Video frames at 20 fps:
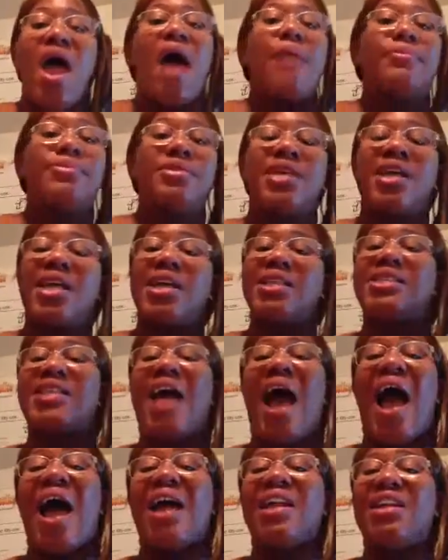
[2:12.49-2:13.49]
I'm sick and
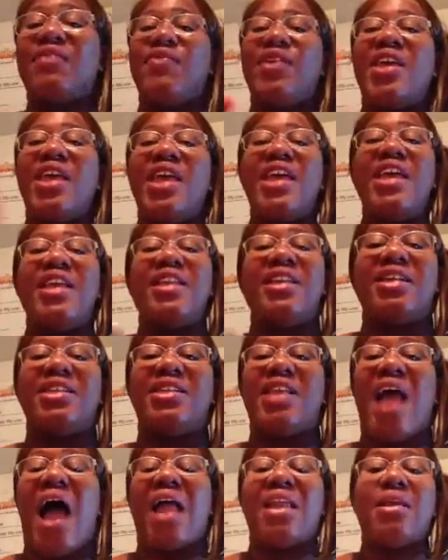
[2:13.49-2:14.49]
tired of eating the
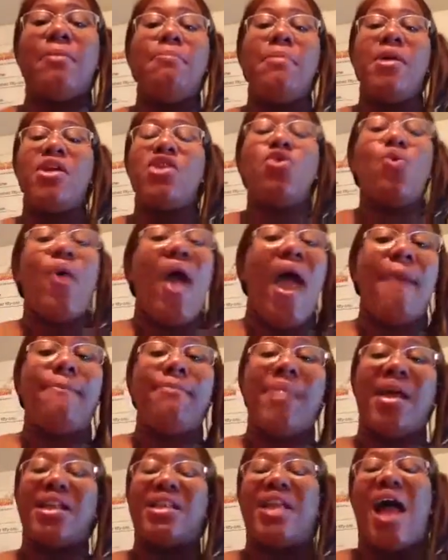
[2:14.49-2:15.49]
dollar menu at
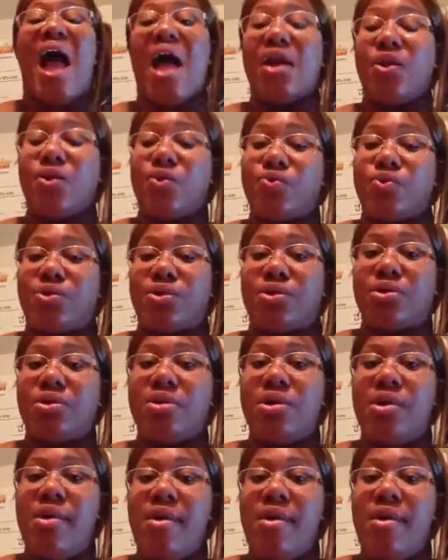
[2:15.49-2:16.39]
McDonald's.